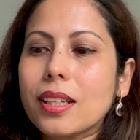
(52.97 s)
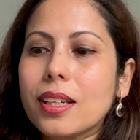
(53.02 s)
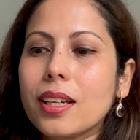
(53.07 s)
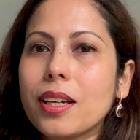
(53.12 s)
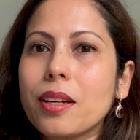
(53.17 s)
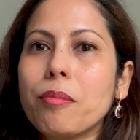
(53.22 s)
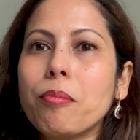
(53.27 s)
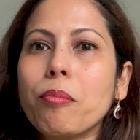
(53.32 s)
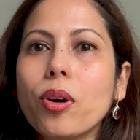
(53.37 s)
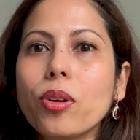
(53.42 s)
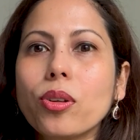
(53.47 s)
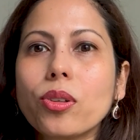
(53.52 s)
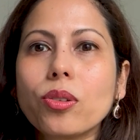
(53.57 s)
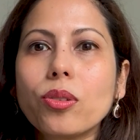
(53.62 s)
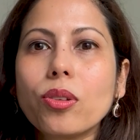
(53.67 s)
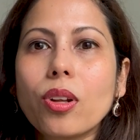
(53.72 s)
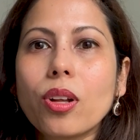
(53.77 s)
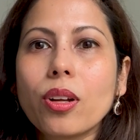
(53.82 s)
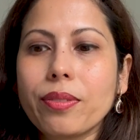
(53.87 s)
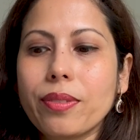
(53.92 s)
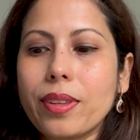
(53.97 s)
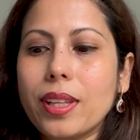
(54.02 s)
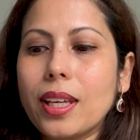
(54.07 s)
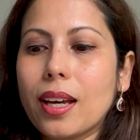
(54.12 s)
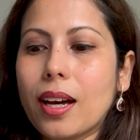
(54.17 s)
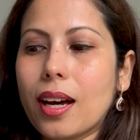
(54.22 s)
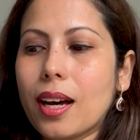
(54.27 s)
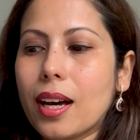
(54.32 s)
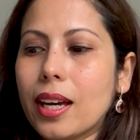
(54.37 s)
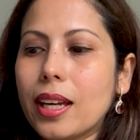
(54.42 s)
model of the
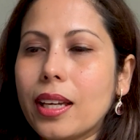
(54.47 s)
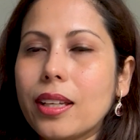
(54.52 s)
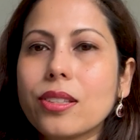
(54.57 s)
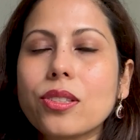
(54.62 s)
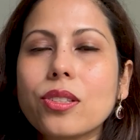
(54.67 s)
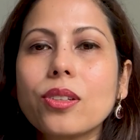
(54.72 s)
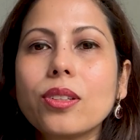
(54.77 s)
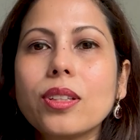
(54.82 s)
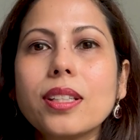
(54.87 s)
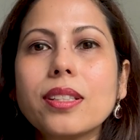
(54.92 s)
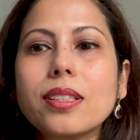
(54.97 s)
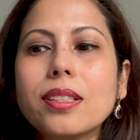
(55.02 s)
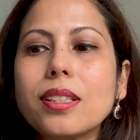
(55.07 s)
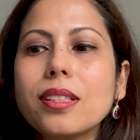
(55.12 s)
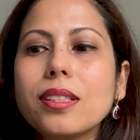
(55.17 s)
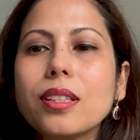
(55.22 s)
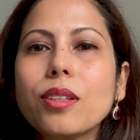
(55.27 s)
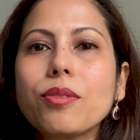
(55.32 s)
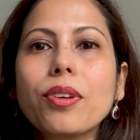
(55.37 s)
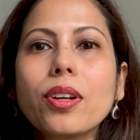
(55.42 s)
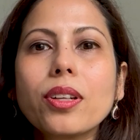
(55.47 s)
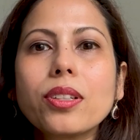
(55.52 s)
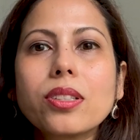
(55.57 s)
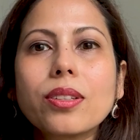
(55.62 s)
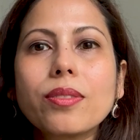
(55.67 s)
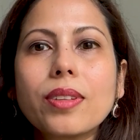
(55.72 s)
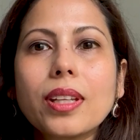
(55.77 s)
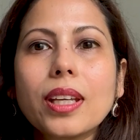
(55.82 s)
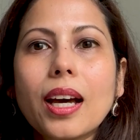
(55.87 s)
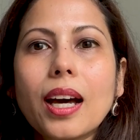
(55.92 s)
eye. So this is the front
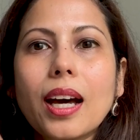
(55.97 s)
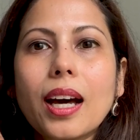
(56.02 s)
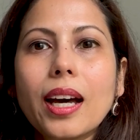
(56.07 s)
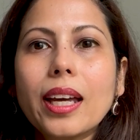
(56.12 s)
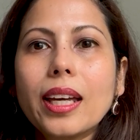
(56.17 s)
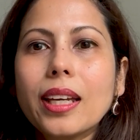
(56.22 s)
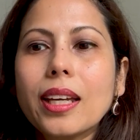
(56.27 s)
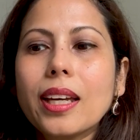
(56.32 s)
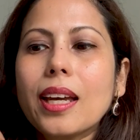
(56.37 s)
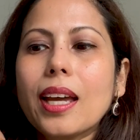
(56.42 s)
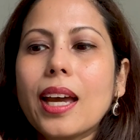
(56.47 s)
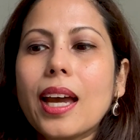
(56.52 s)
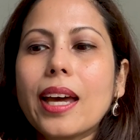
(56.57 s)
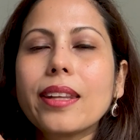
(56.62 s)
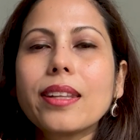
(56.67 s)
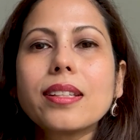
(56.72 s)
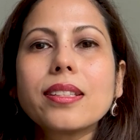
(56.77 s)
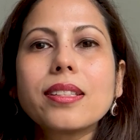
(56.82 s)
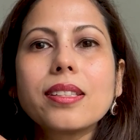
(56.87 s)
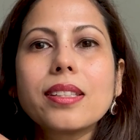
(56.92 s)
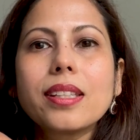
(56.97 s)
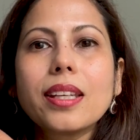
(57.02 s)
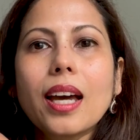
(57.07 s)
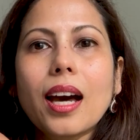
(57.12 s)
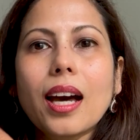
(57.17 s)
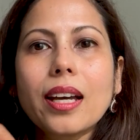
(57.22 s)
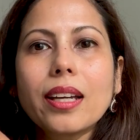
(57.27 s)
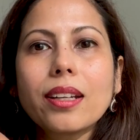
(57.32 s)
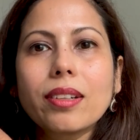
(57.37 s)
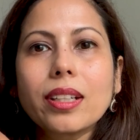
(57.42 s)
of the eye, and this is the
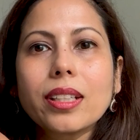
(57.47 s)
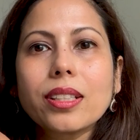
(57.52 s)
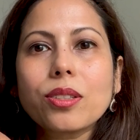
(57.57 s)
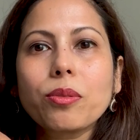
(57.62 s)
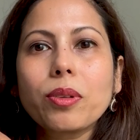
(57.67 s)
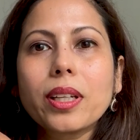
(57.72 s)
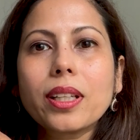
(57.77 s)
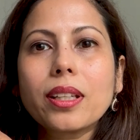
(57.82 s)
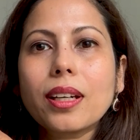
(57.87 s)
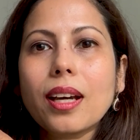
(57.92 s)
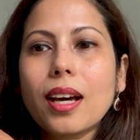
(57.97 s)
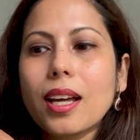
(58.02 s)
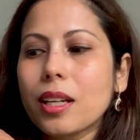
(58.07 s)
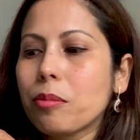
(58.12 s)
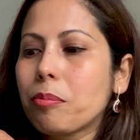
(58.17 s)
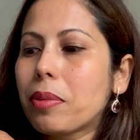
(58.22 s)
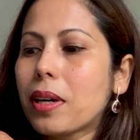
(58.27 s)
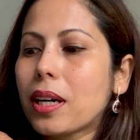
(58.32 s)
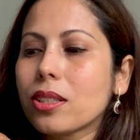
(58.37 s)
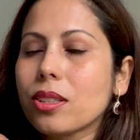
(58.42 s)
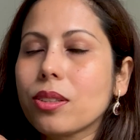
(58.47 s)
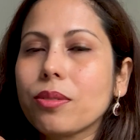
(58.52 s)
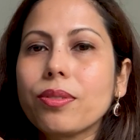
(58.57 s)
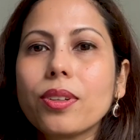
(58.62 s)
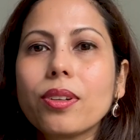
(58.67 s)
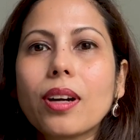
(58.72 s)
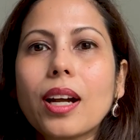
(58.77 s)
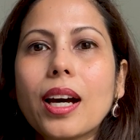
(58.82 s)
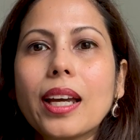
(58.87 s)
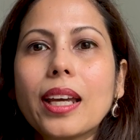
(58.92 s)
iris where the colored part of
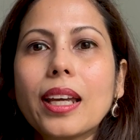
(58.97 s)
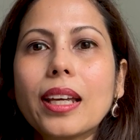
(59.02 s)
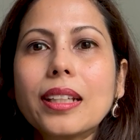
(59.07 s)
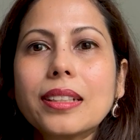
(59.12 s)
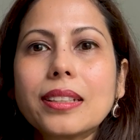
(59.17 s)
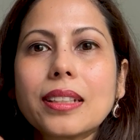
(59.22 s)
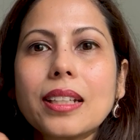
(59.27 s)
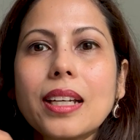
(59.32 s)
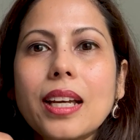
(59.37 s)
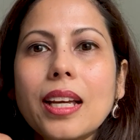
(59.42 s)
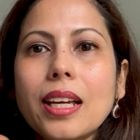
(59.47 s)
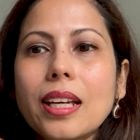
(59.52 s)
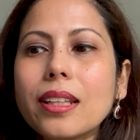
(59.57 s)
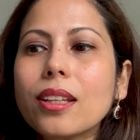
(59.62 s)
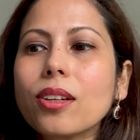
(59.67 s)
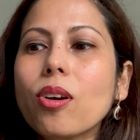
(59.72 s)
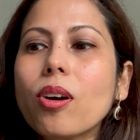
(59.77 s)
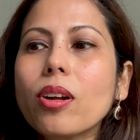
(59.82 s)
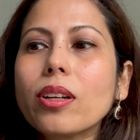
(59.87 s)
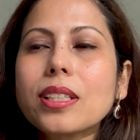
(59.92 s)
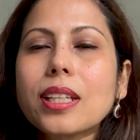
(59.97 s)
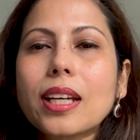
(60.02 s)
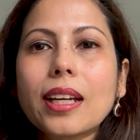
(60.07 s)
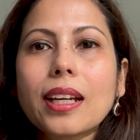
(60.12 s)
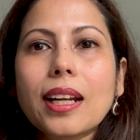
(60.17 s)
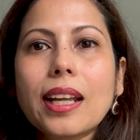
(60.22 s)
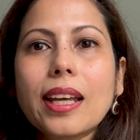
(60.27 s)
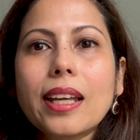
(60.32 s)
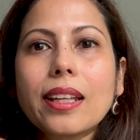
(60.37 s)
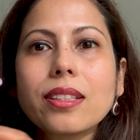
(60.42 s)
your eye is. The
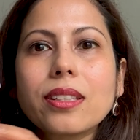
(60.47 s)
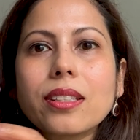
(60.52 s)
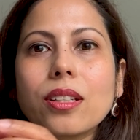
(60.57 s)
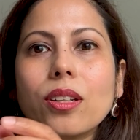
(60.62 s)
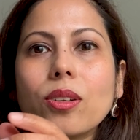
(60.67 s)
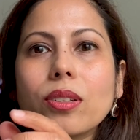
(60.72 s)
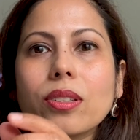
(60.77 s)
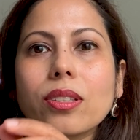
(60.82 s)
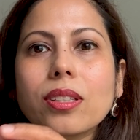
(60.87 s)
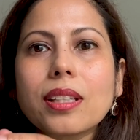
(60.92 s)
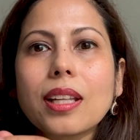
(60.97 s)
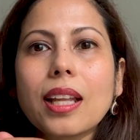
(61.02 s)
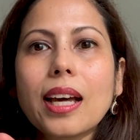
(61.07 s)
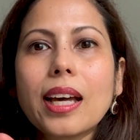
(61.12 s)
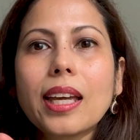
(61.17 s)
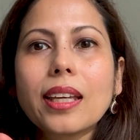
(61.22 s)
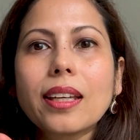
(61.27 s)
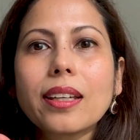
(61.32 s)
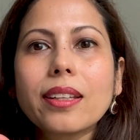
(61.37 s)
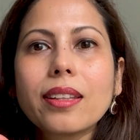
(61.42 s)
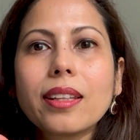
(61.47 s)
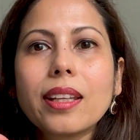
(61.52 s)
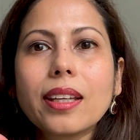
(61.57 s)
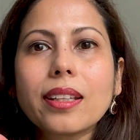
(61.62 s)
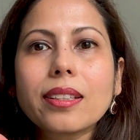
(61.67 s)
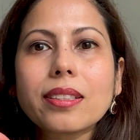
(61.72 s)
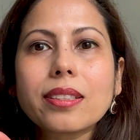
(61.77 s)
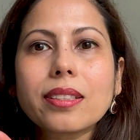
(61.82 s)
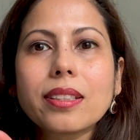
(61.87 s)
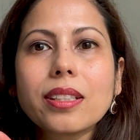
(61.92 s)
contact lens looks like
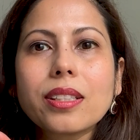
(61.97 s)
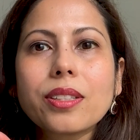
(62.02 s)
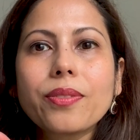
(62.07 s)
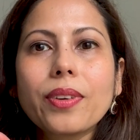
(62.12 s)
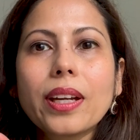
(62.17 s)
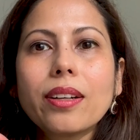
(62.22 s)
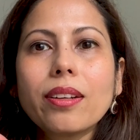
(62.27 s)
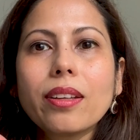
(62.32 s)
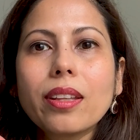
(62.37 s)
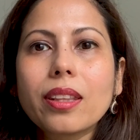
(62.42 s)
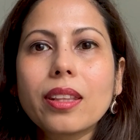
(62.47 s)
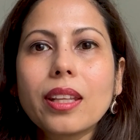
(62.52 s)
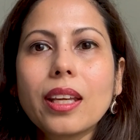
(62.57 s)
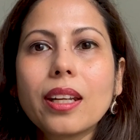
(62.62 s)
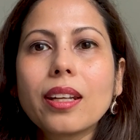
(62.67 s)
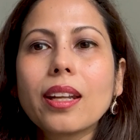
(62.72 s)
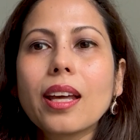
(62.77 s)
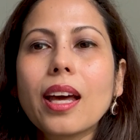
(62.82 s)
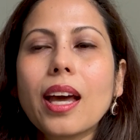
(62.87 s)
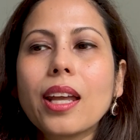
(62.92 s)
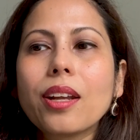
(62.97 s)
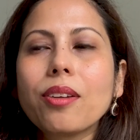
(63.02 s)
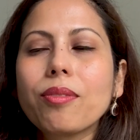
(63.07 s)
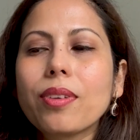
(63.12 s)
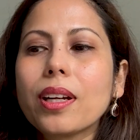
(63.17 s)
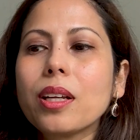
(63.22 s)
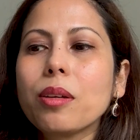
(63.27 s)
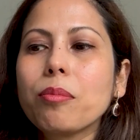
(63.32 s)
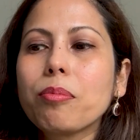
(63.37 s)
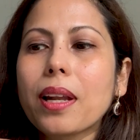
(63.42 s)
this. It's very thin and
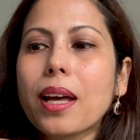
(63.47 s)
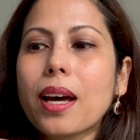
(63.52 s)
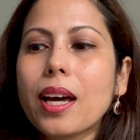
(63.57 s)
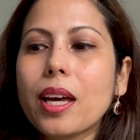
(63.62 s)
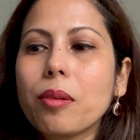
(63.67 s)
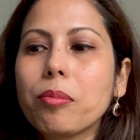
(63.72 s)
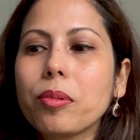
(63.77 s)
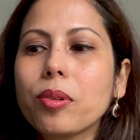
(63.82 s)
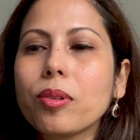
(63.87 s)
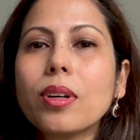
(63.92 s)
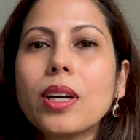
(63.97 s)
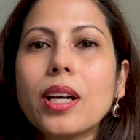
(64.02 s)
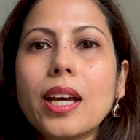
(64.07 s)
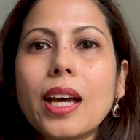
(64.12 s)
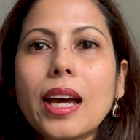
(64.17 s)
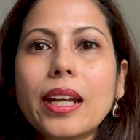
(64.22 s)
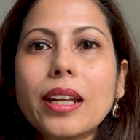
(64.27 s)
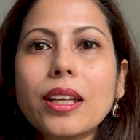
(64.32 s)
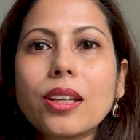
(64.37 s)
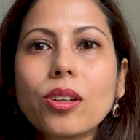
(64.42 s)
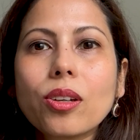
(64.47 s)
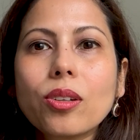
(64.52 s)
very pliable, and it